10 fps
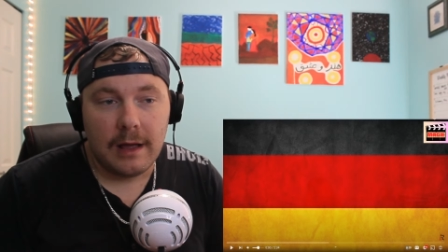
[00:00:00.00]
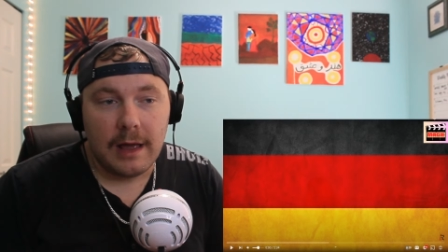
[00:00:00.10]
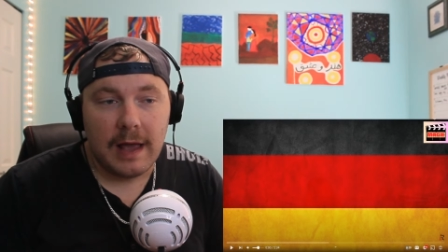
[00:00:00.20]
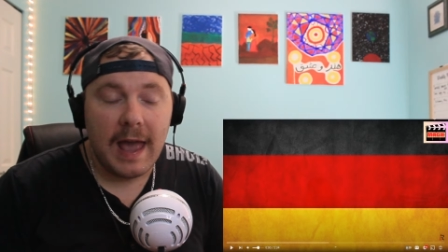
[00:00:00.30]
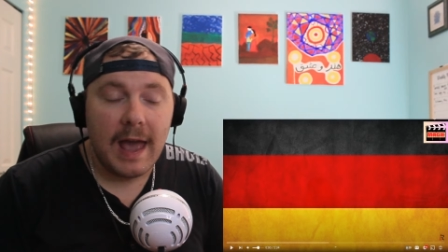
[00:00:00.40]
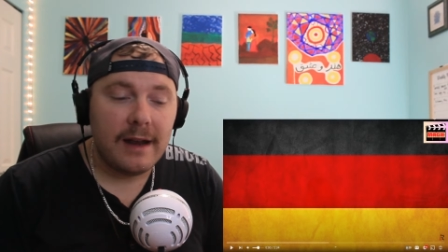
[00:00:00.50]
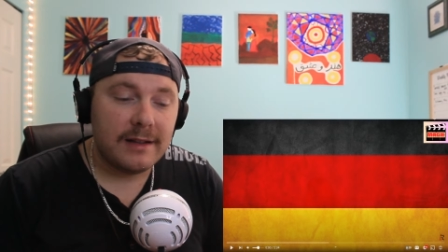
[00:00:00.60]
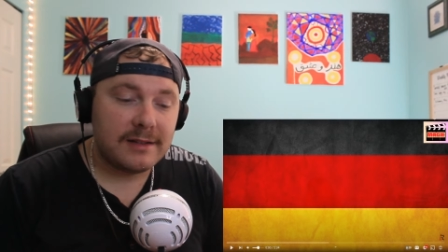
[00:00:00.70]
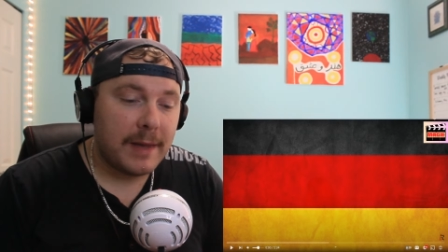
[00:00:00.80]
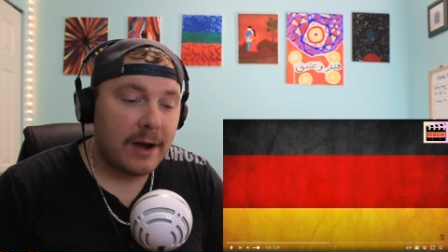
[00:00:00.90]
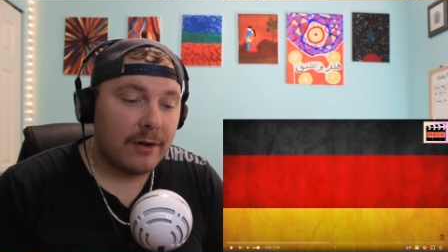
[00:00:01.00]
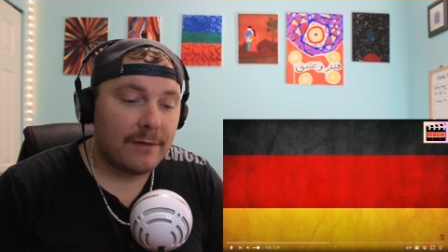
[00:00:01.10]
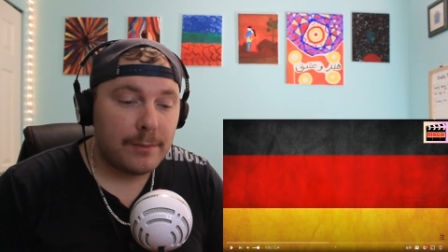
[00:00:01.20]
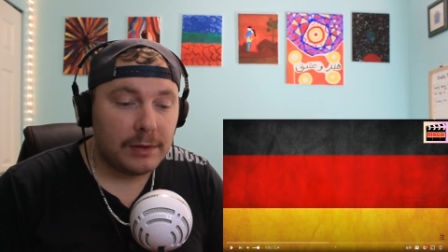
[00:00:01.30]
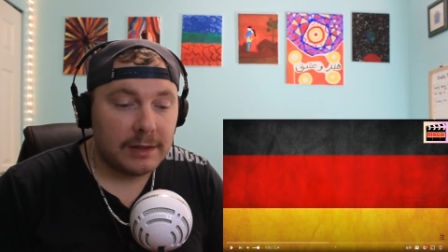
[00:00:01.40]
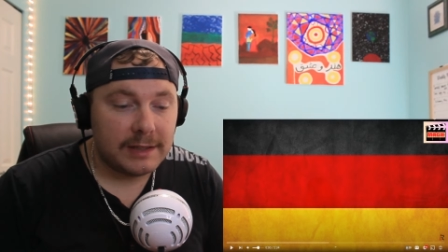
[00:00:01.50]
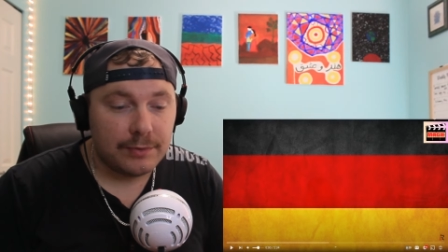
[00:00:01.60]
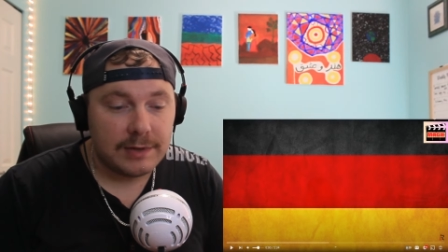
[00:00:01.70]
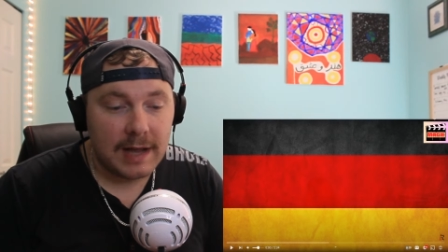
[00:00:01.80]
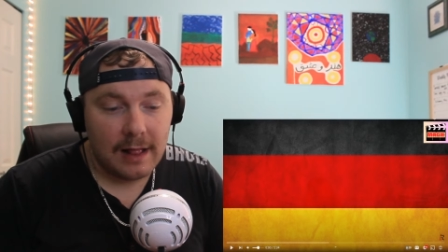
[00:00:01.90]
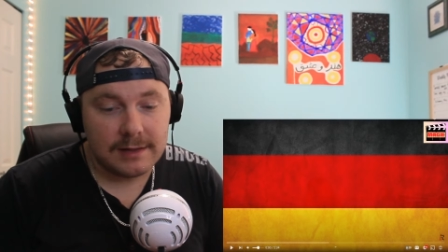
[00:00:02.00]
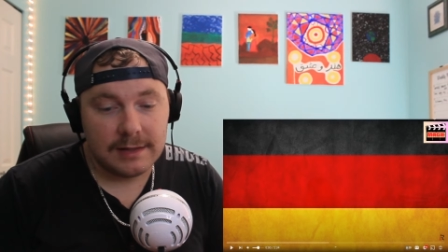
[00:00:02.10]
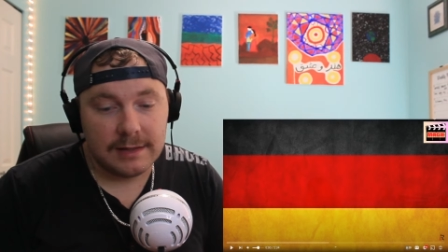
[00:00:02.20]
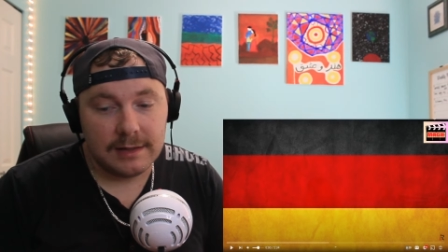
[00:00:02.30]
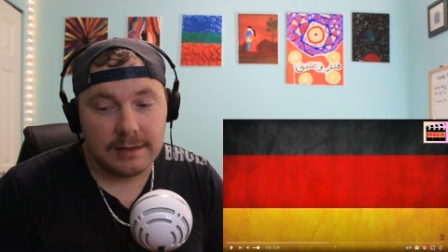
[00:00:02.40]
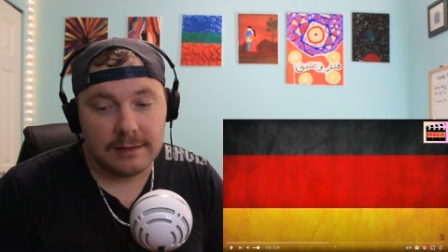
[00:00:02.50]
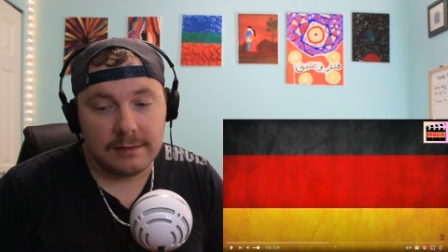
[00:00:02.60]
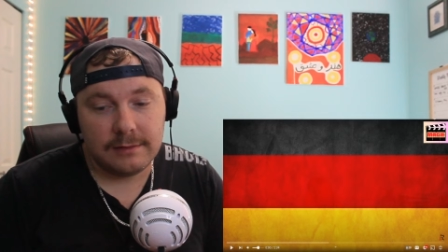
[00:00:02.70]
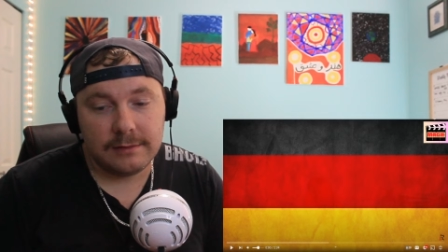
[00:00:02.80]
And it's a matter of the police brutality